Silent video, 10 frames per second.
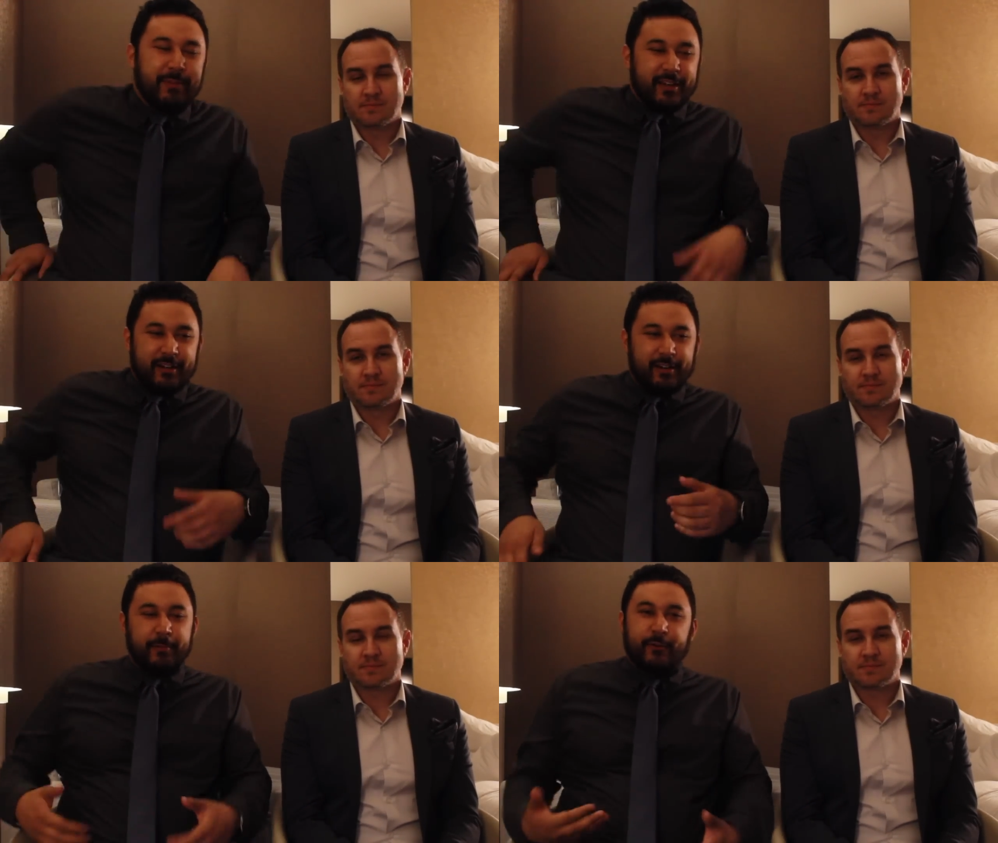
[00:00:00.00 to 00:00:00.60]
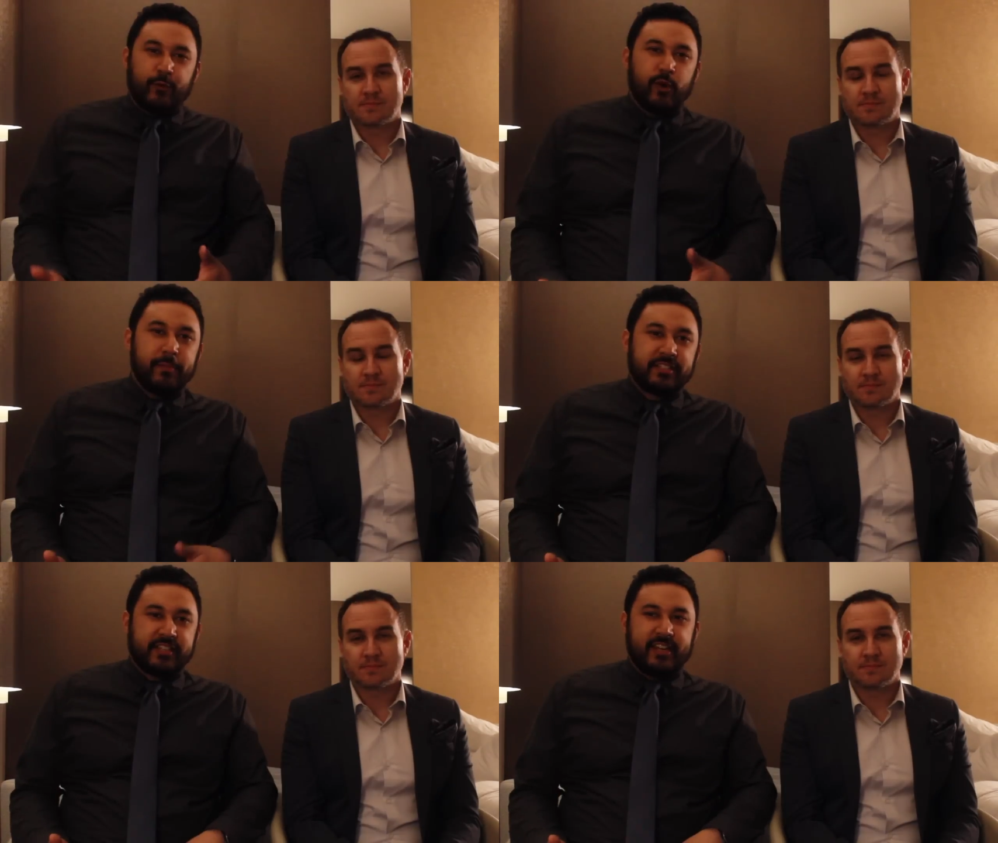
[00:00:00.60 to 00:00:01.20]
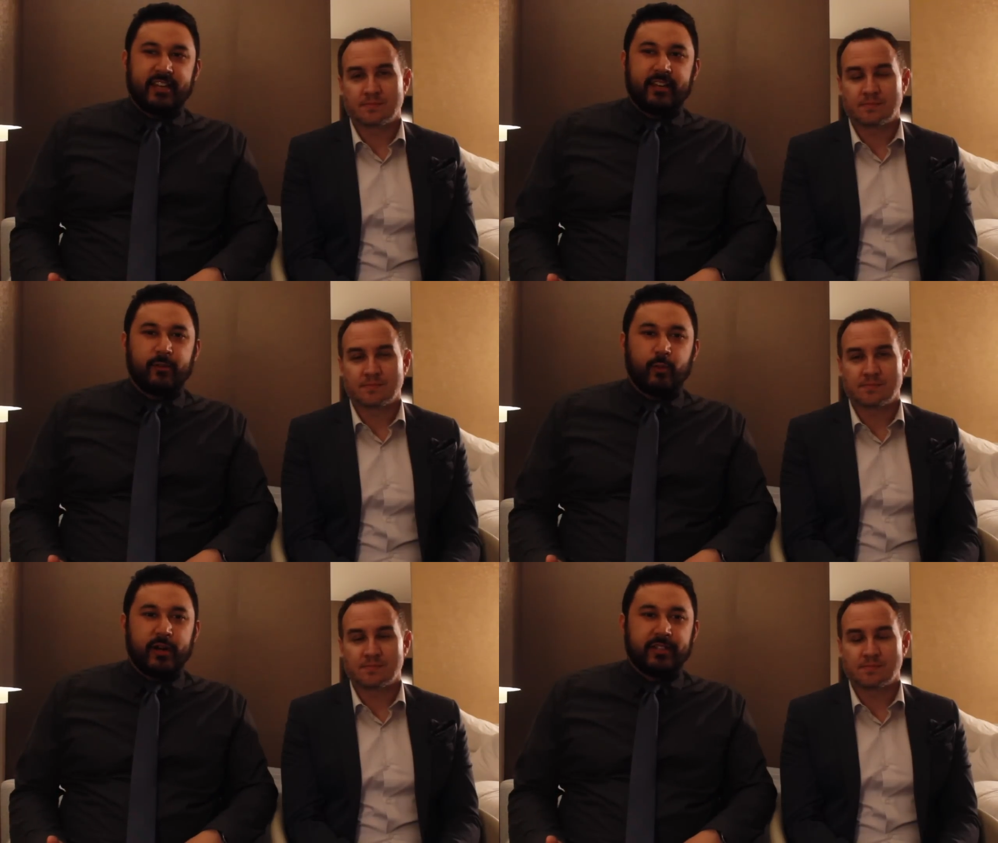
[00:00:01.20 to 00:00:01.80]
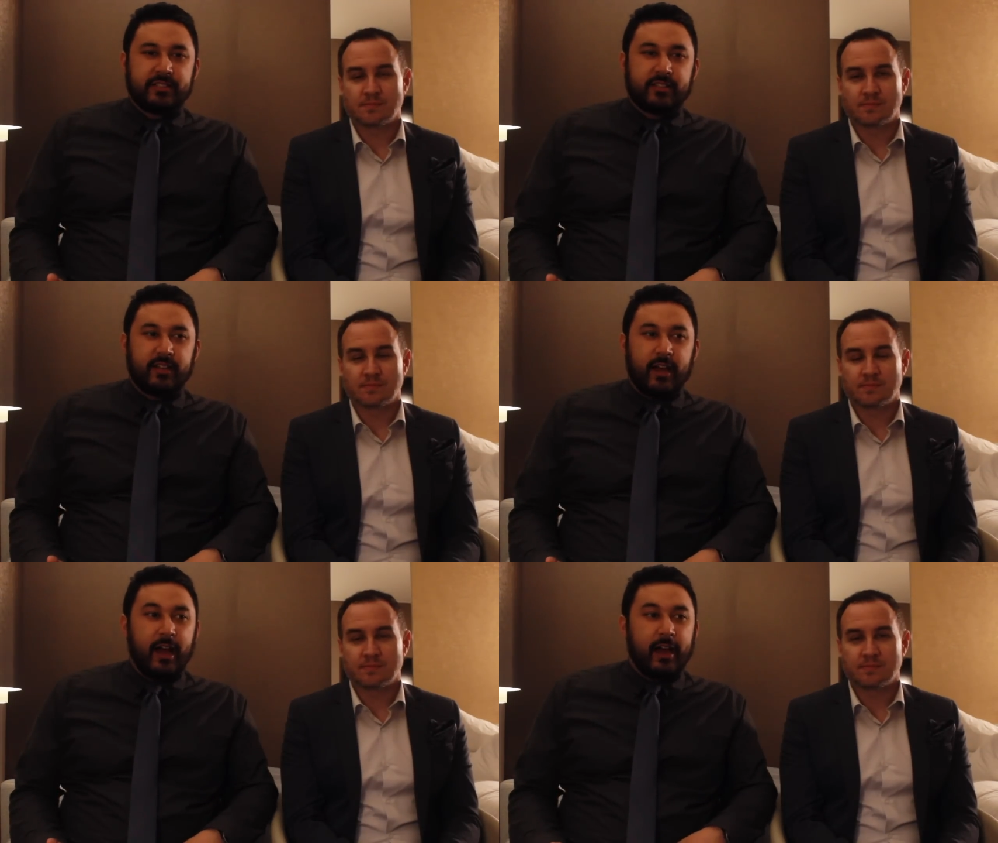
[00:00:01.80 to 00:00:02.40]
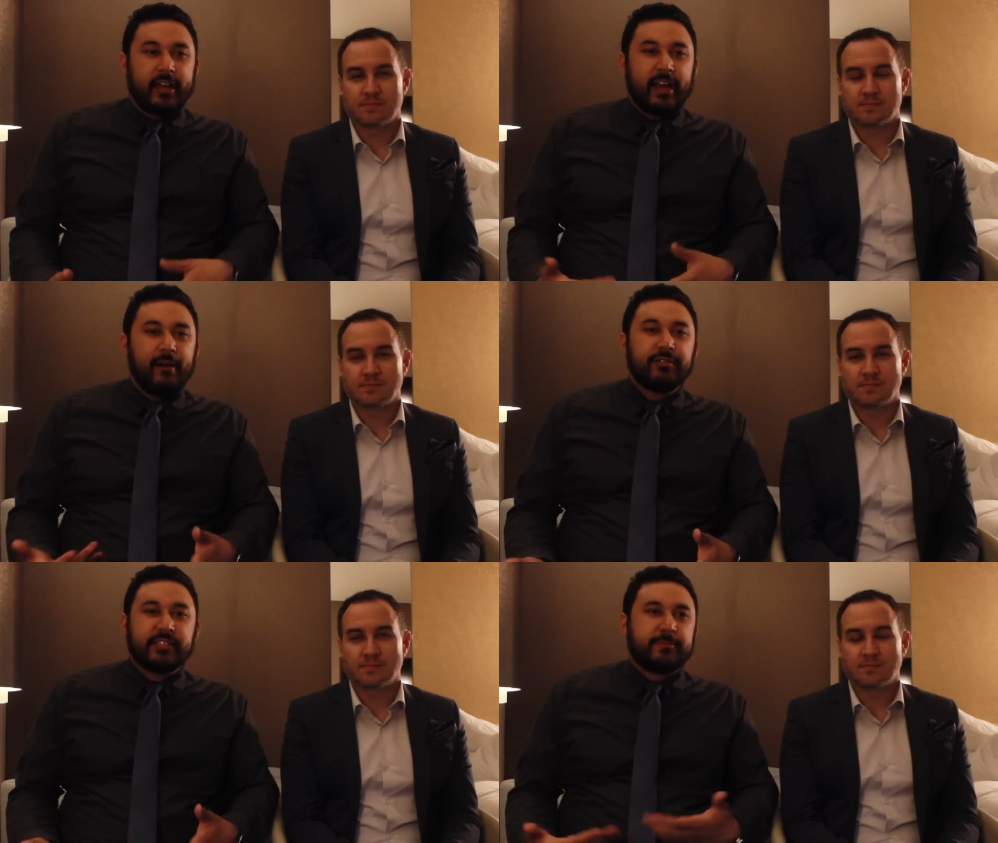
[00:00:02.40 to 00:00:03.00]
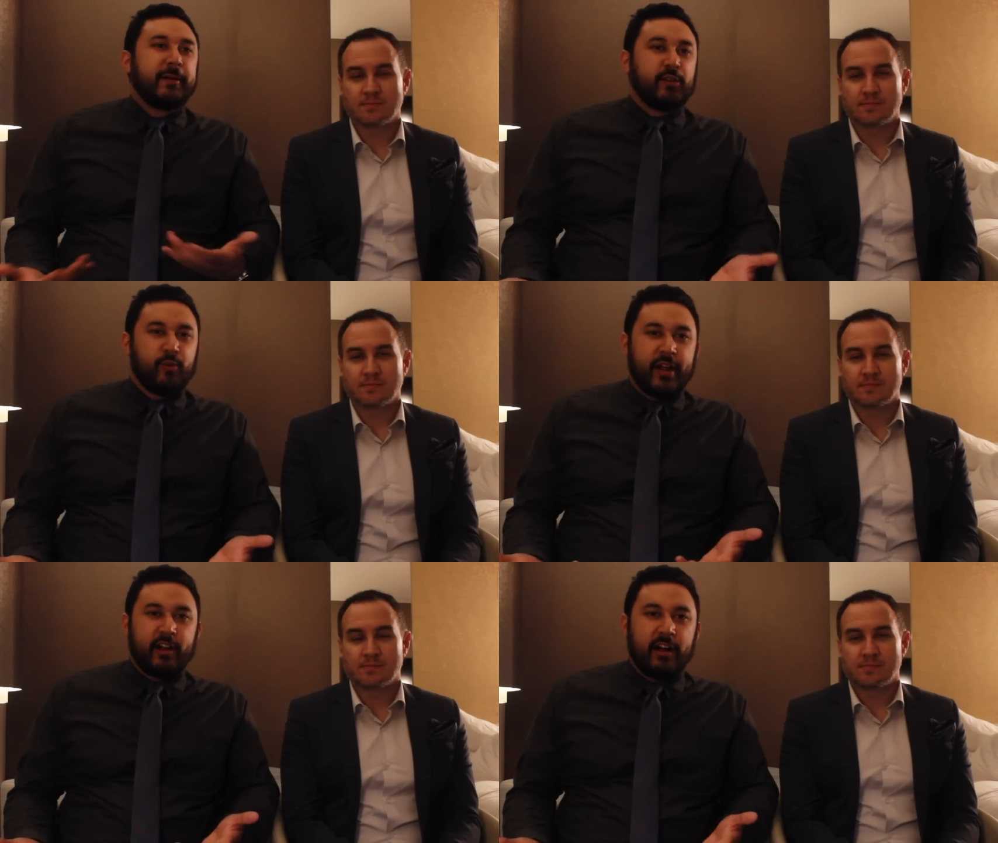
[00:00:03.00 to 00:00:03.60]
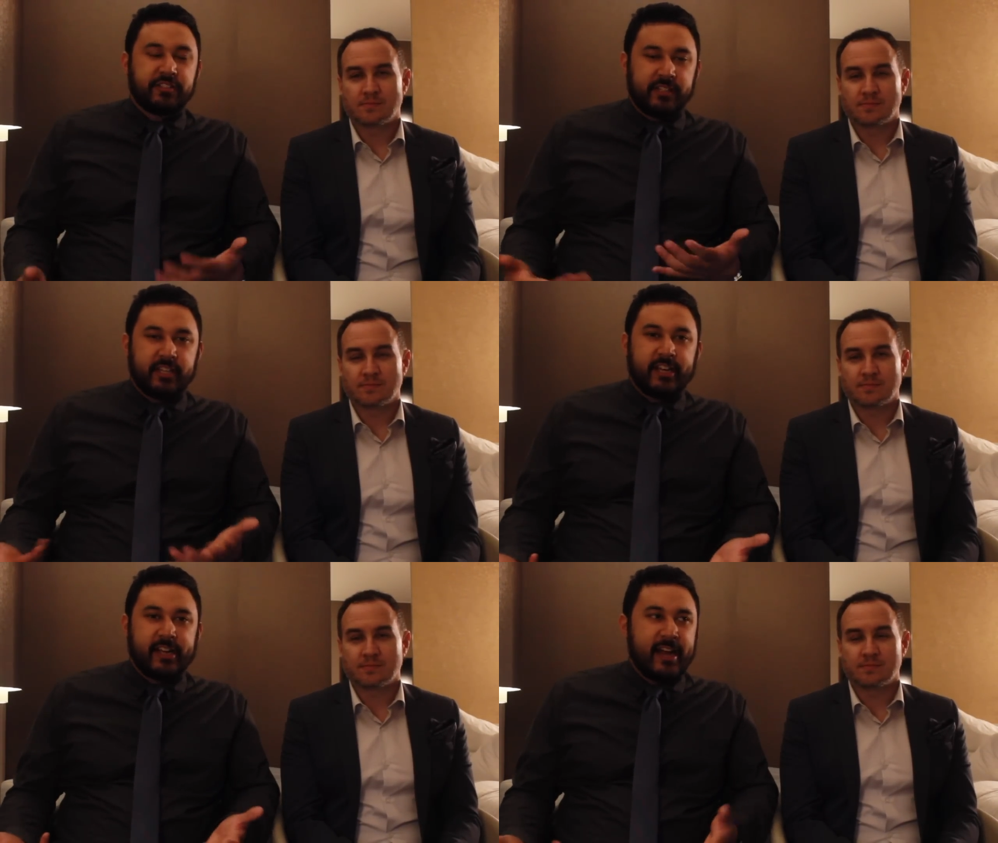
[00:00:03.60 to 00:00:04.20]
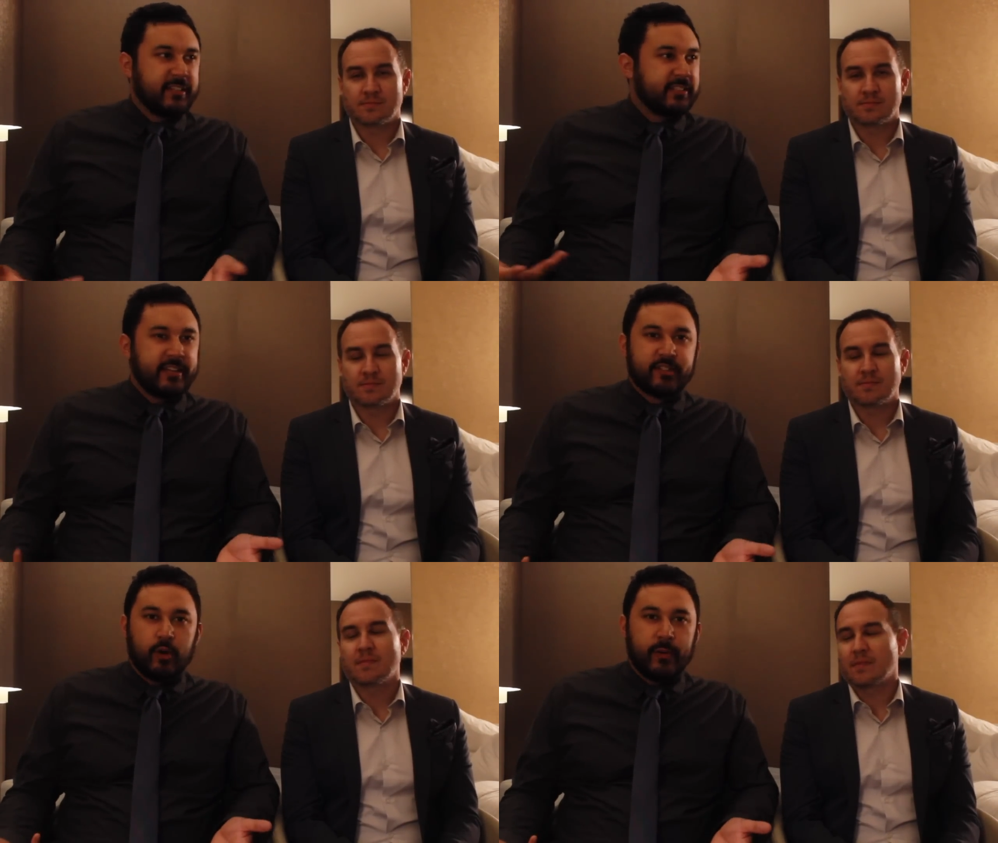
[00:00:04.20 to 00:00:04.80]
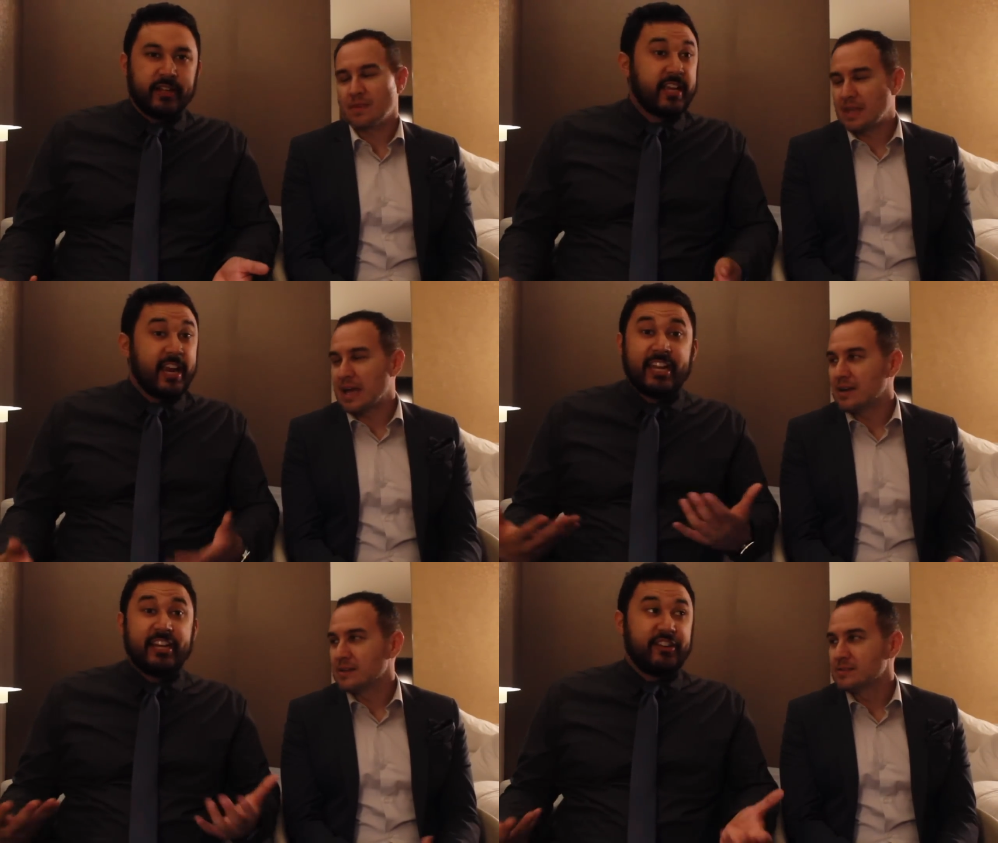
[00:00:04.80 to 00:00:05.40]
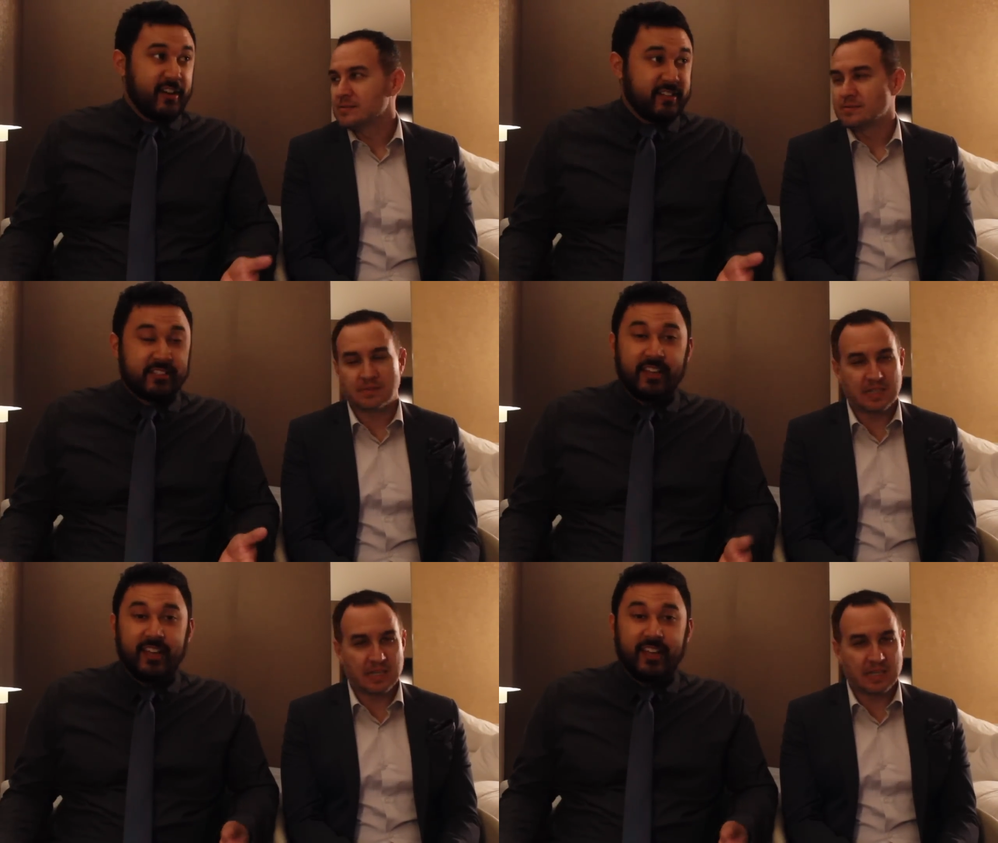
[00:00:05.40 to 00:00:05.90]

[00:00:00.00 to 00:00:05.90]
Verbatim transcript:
Speaker 1: but her performance in it was like I was expecting Ryan Gosling to kick ass as always, yeah. and he does.